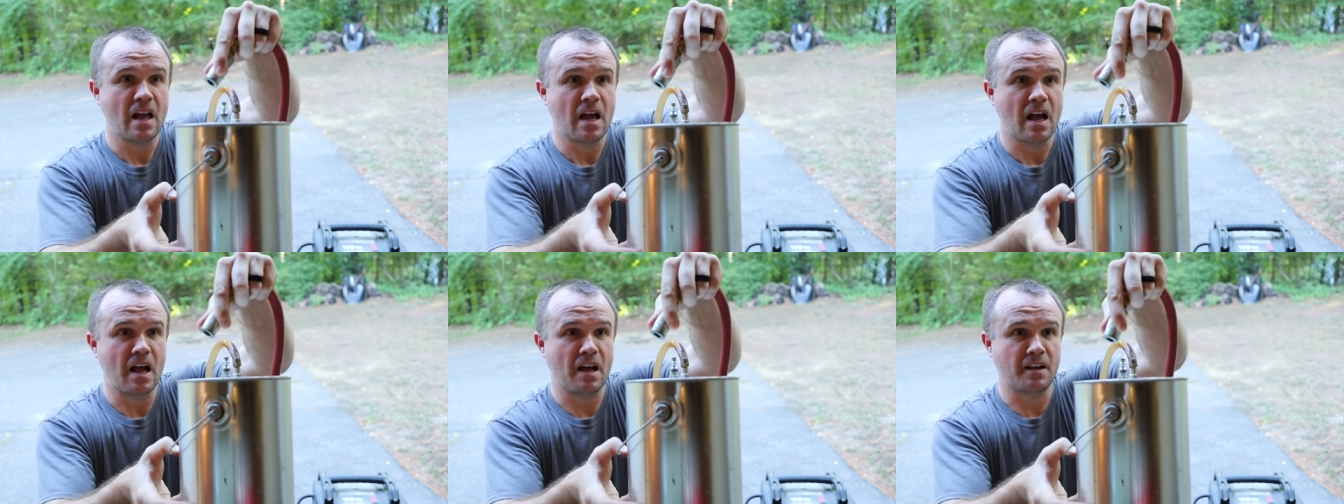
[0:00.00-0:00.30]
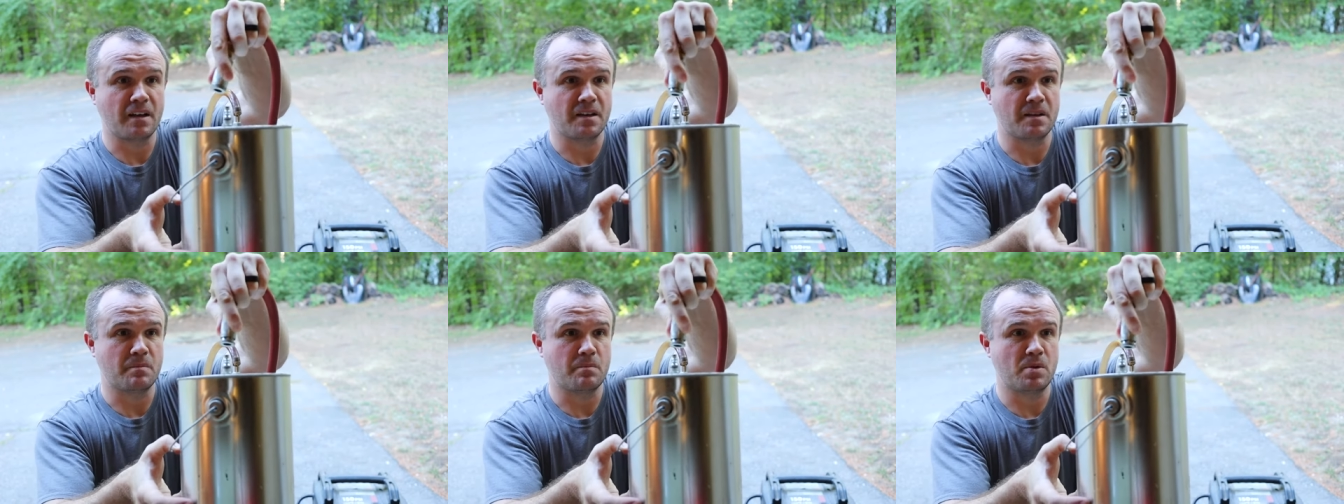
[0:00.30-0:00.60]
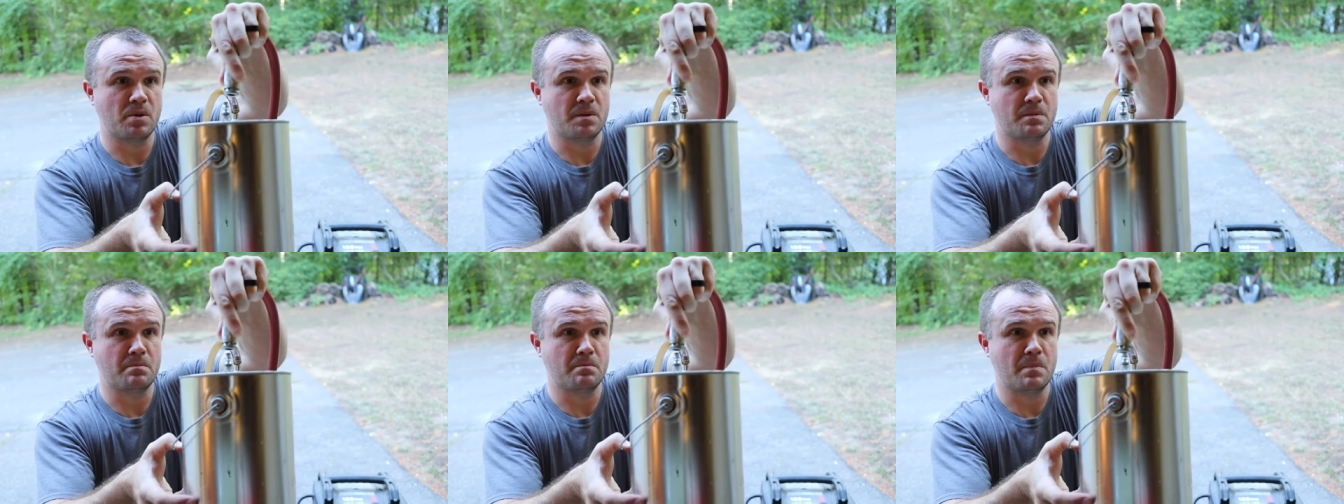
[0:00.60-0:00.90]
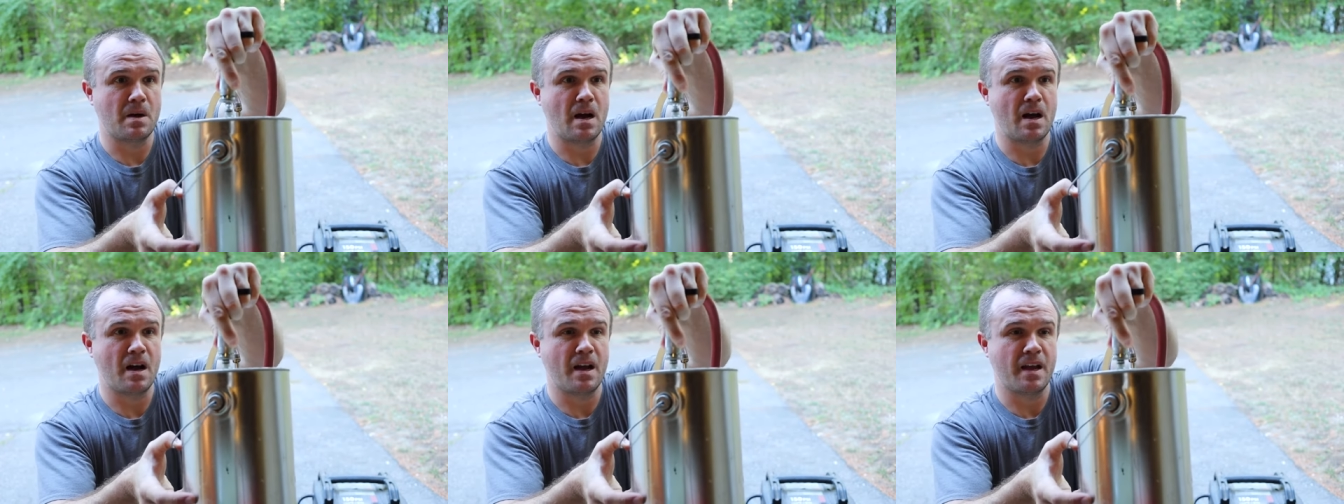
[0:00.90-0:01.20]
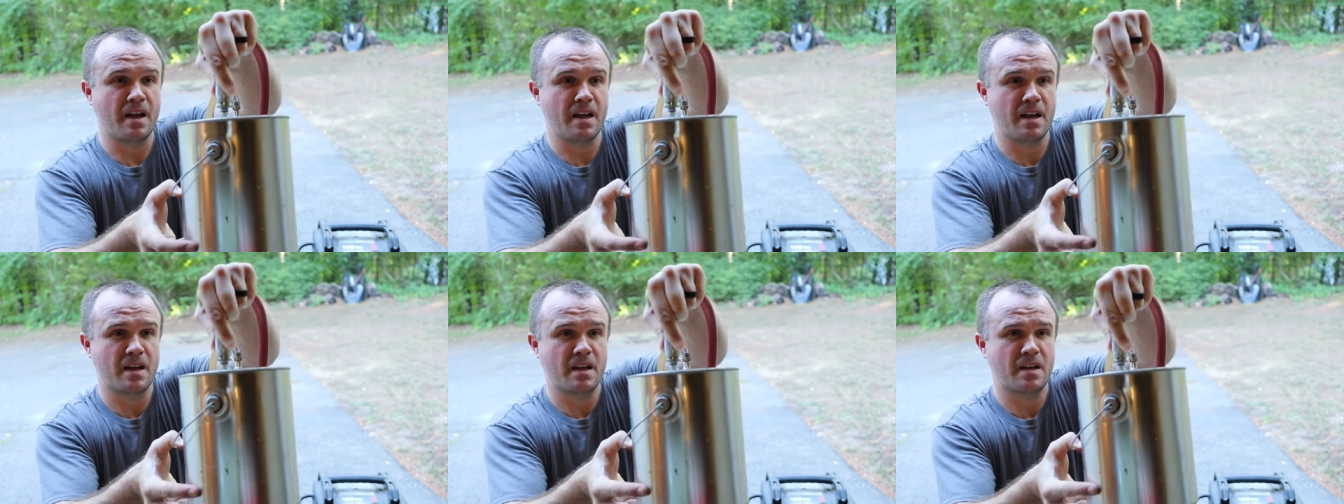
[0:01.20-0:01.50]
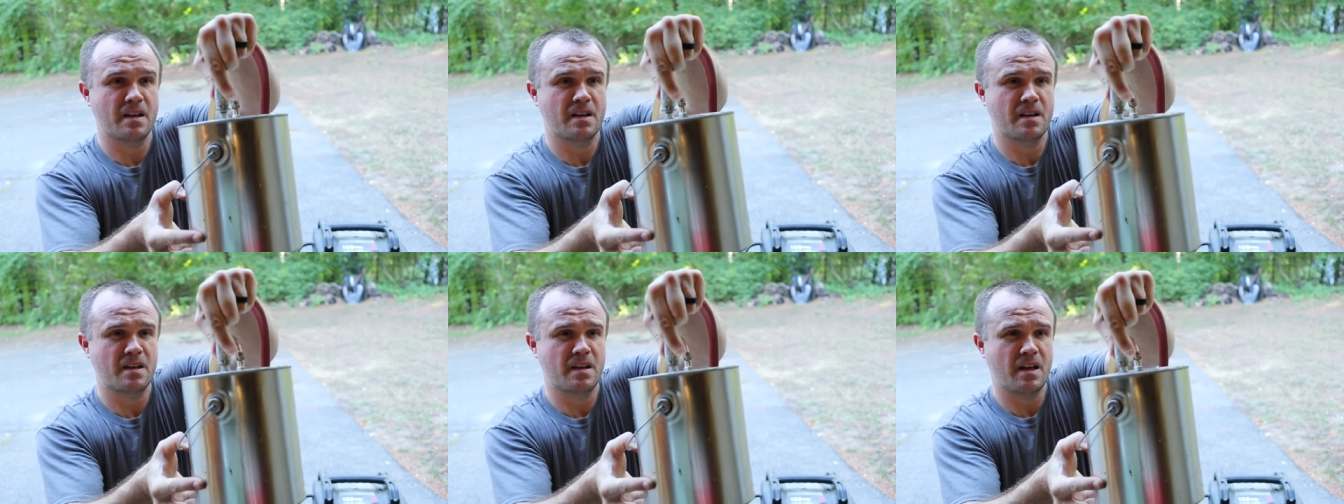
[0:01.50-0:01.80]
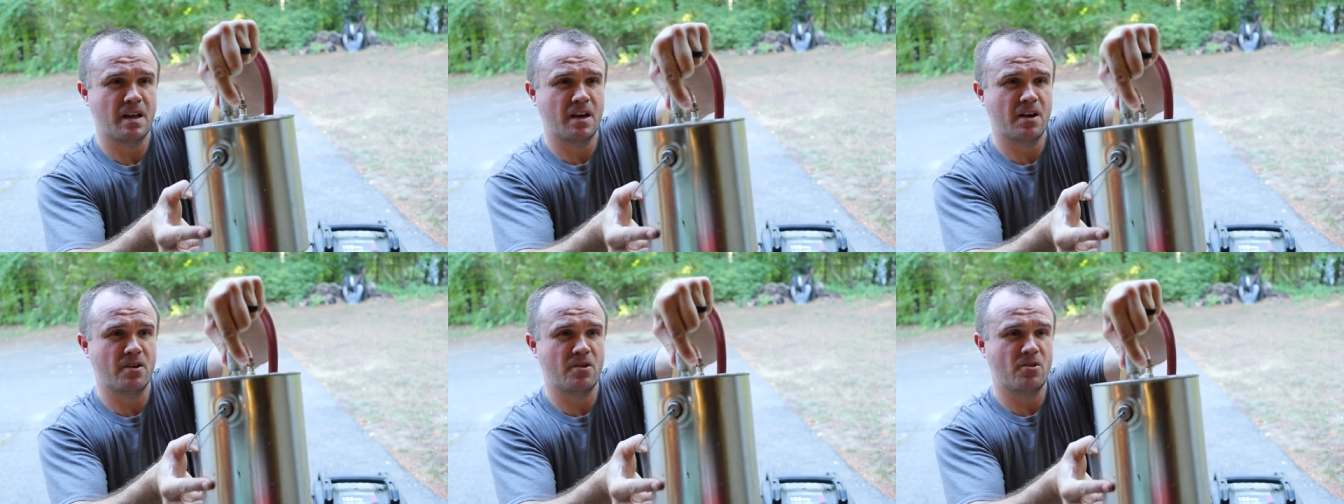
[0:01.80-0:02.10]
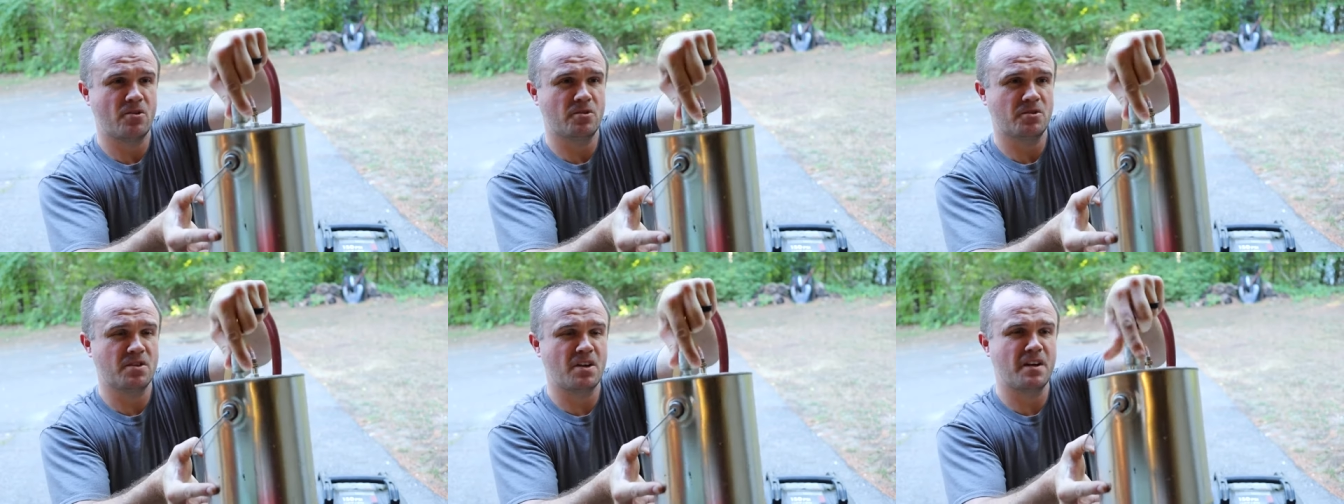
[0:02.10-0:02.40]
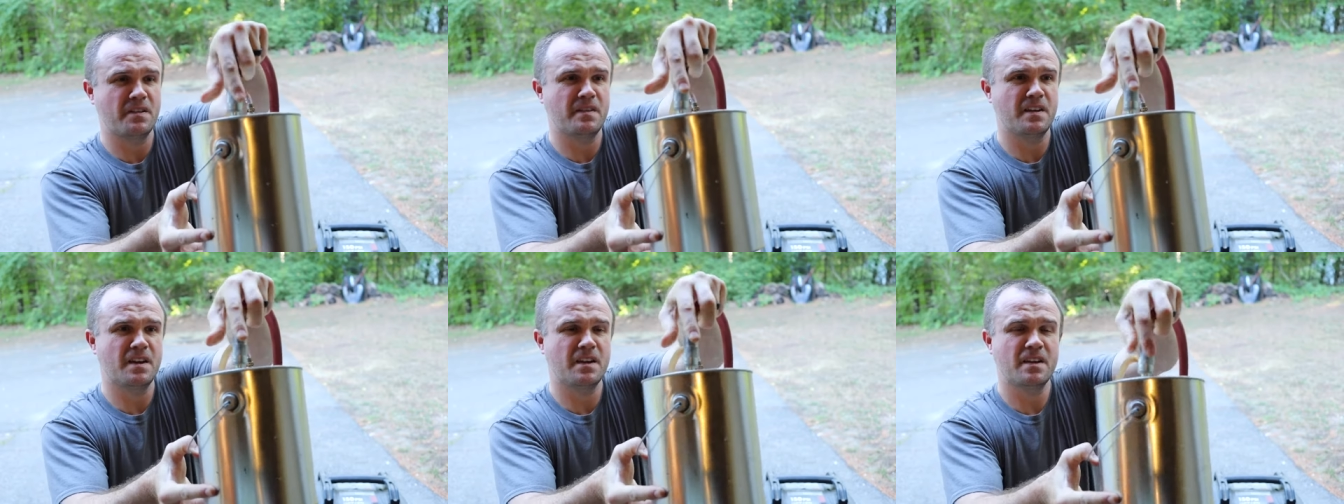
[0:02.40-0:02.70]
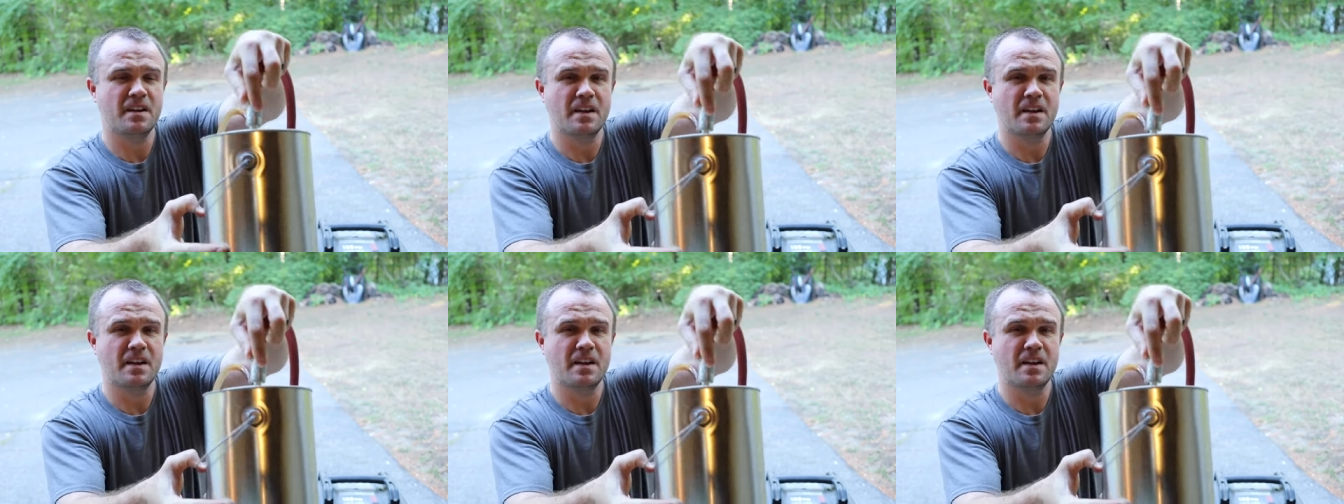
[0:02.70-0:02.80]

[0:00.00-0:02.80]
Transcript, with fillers: I'm gonna put my air hose on there.